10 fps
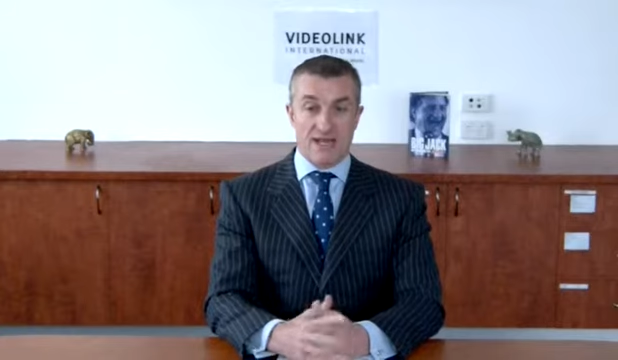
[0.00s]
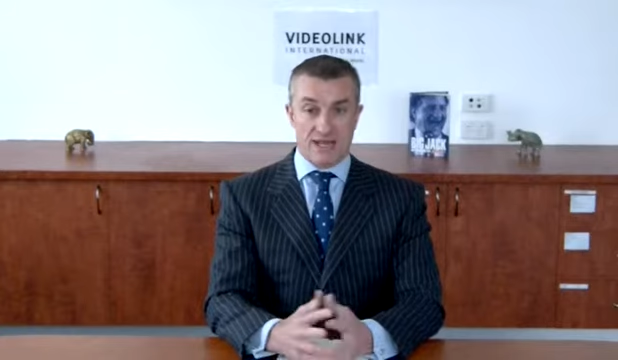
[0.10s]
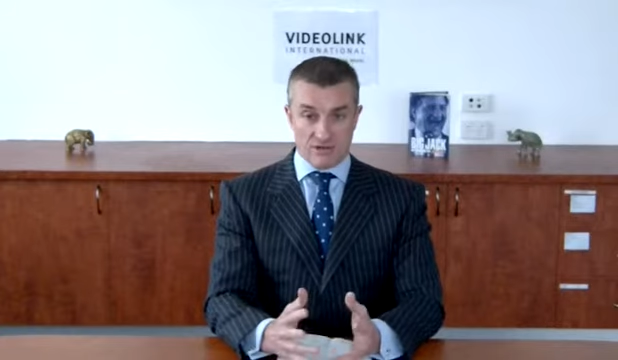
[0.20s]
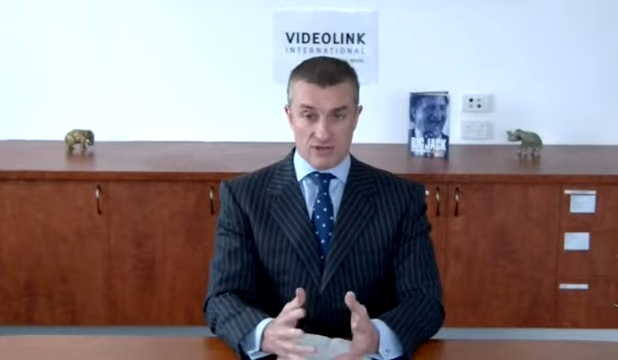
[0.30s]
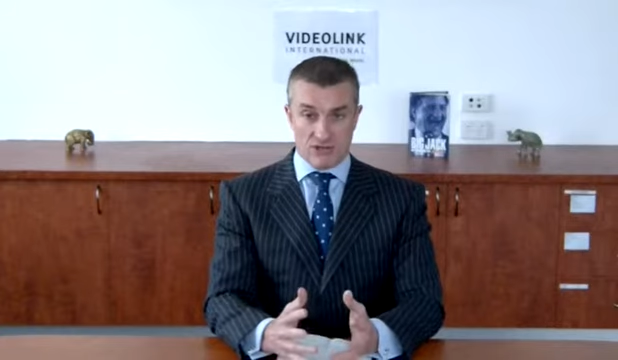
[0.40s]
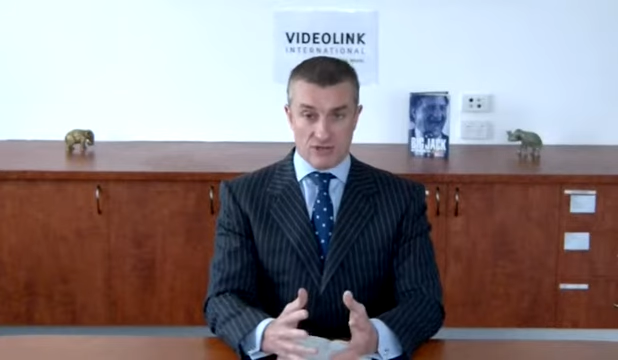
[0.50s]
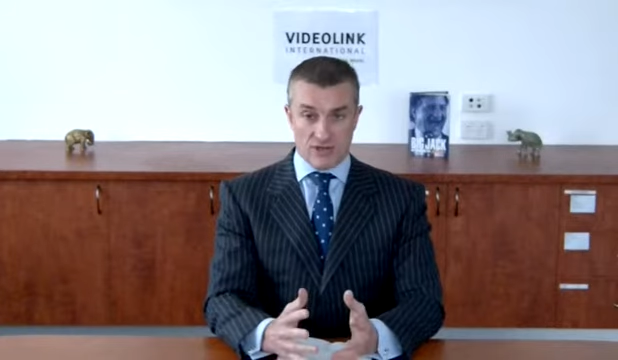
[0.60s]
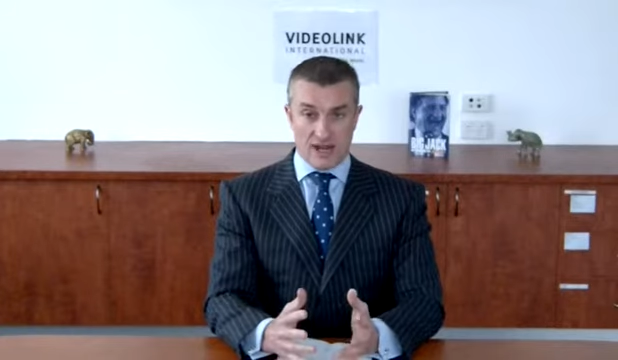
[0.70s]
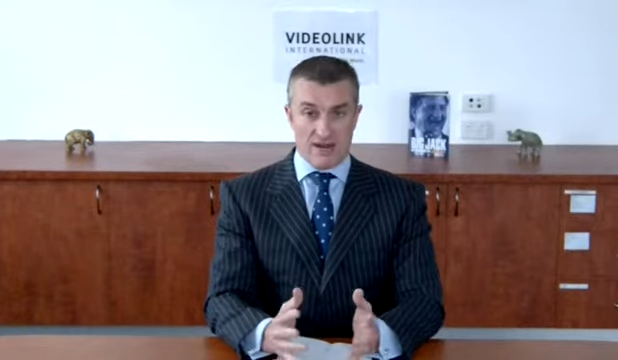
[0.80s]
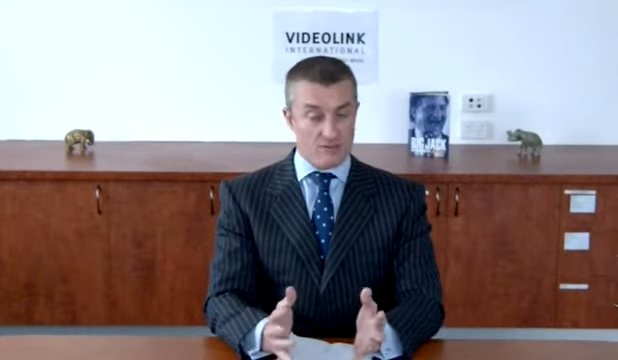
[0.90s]
If it's
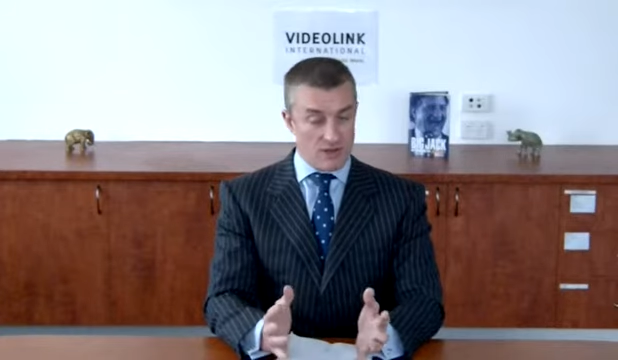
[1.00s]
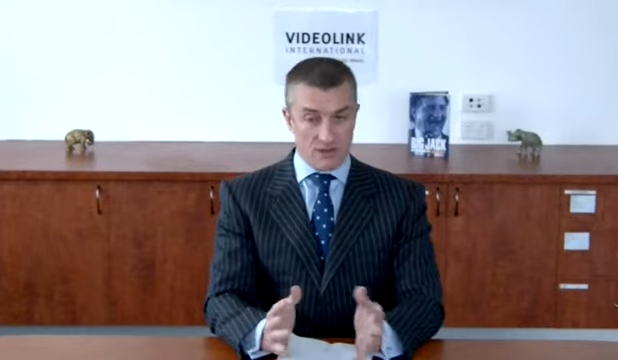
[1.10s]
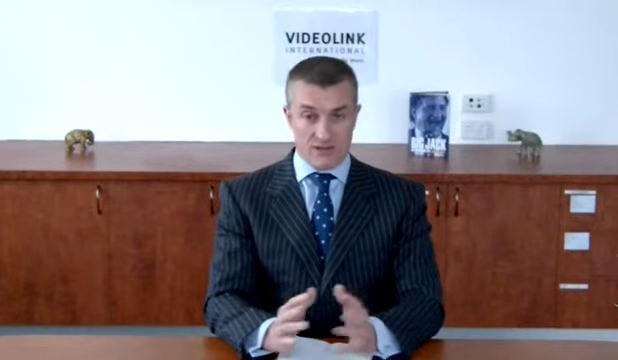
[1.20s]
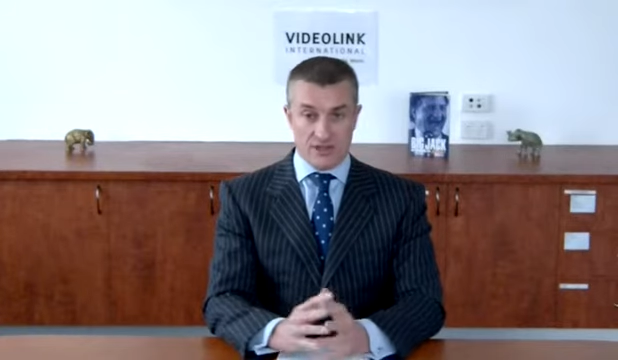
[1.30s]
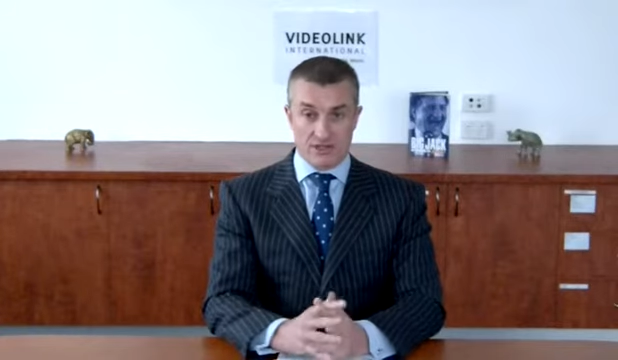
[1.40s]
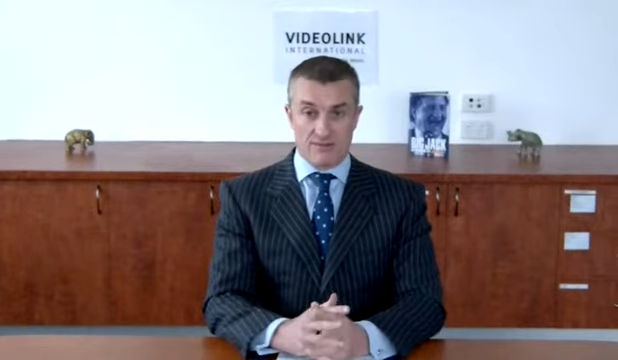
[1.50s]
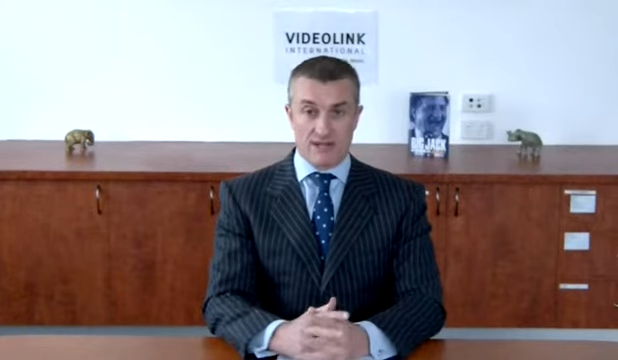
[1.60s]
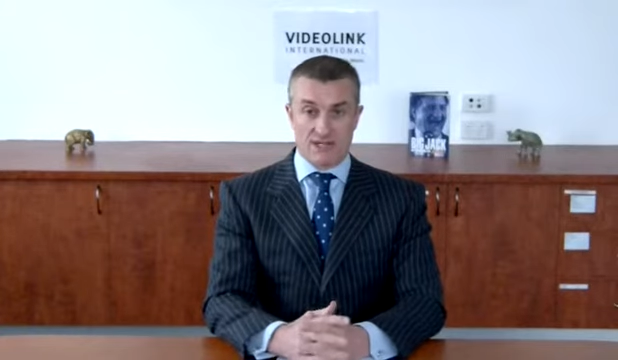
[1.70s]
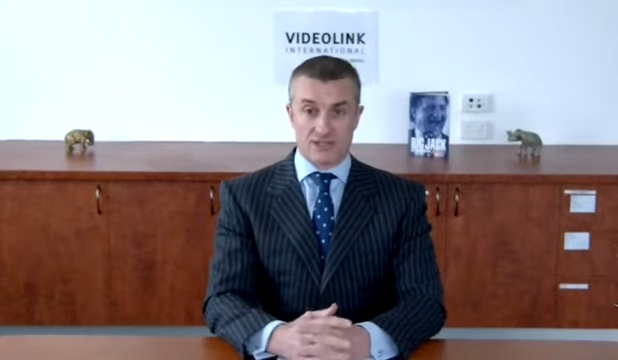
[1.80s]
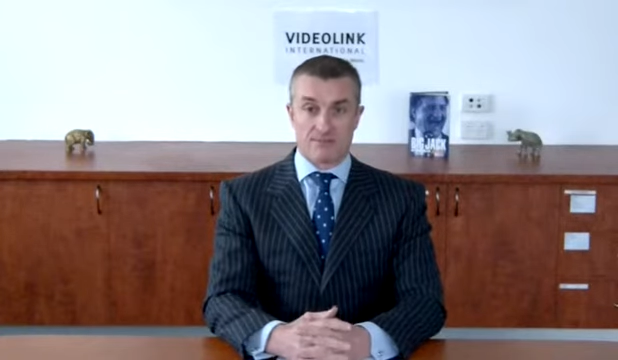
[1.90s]
sorted out, well, you can
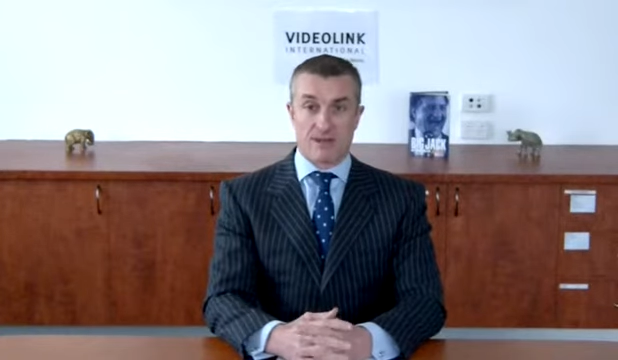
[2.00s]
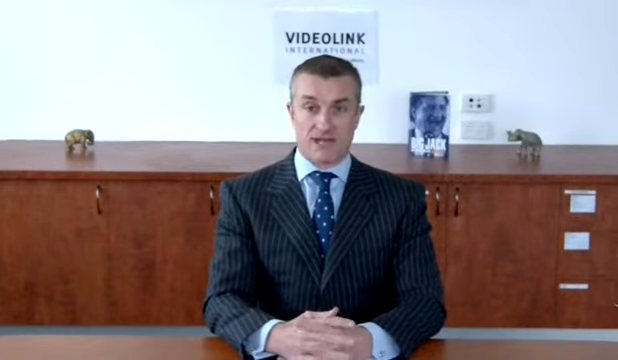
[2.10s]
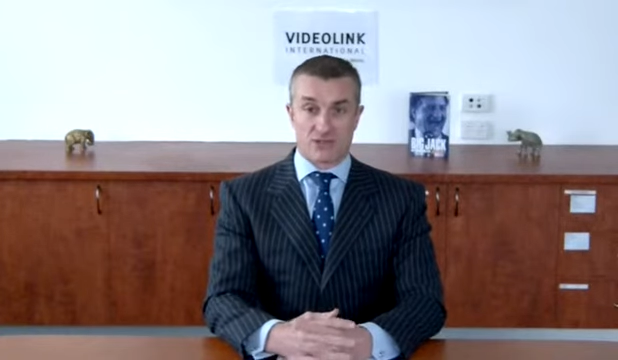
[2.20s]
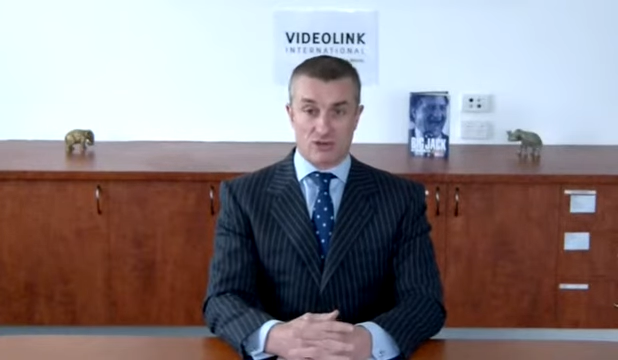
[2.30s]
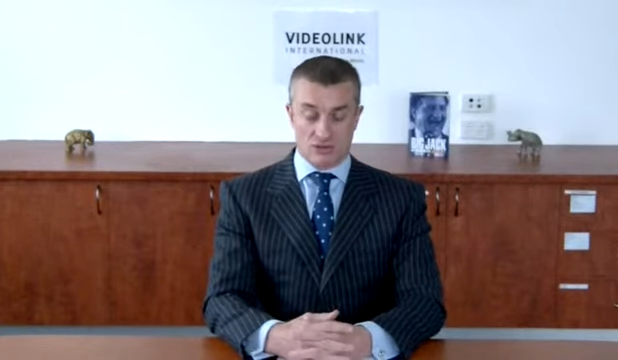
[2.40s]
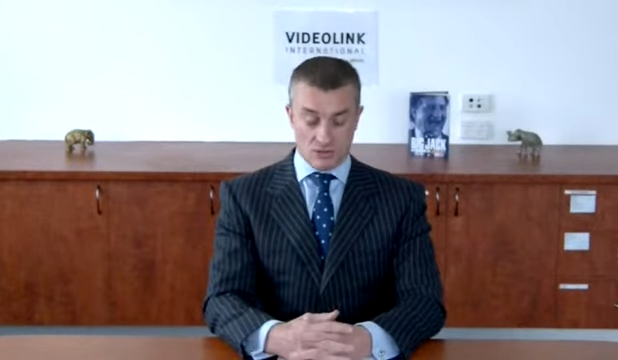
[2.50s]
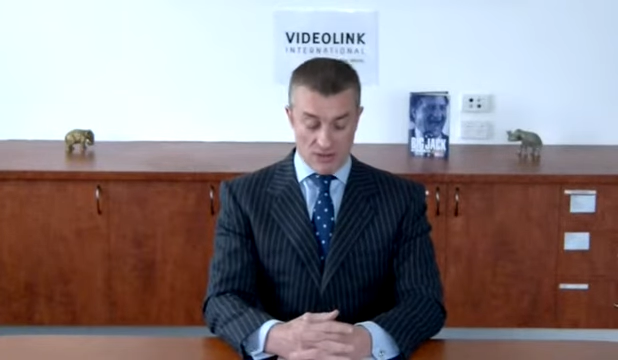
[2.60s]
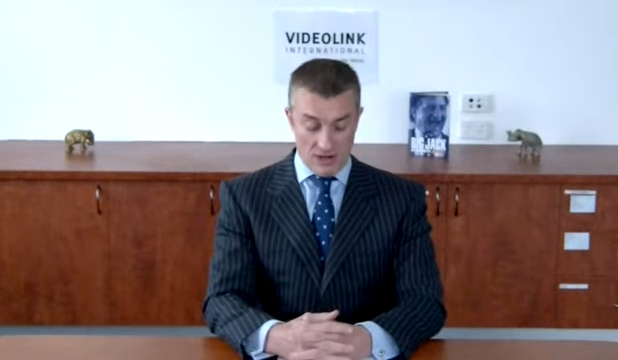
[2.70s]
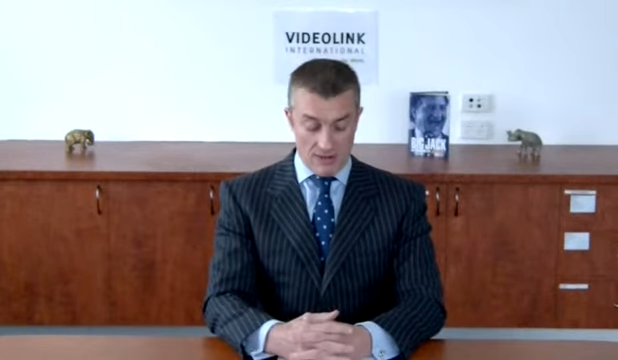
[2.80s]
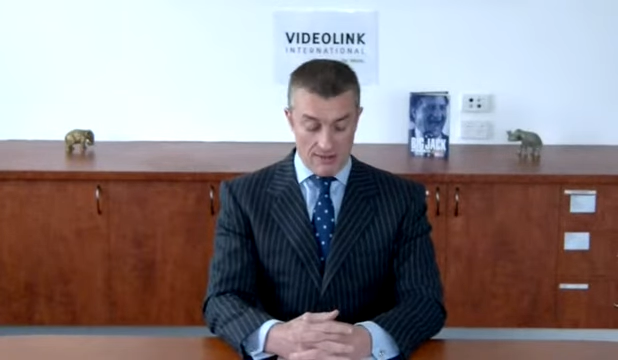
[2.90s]
imagine that bank stocks
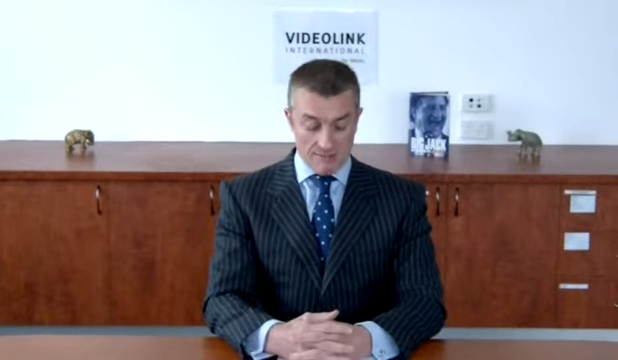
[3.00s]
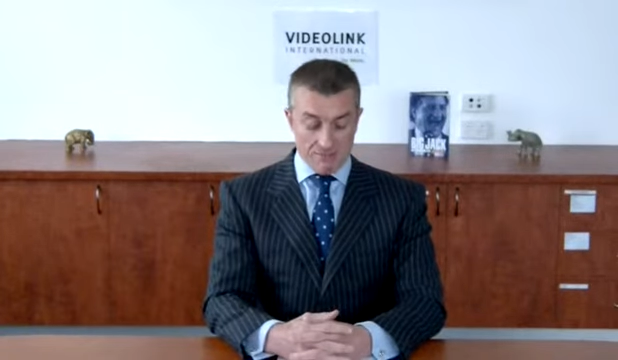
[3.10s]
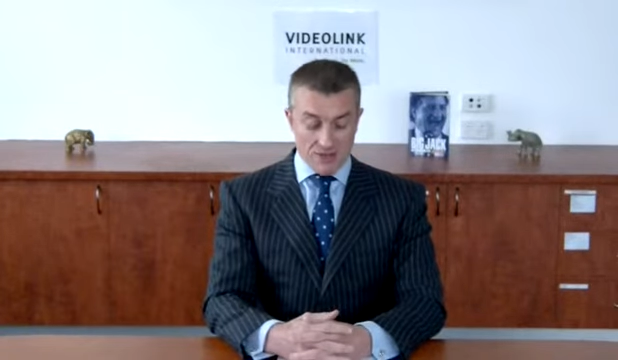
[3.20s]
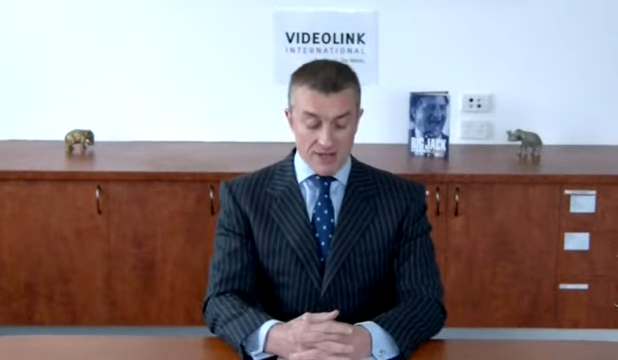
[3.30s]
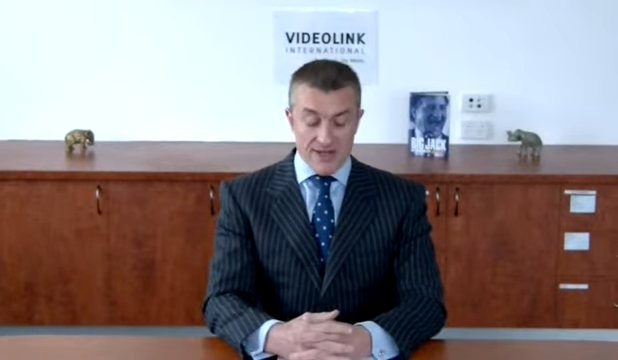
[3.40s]
will go up.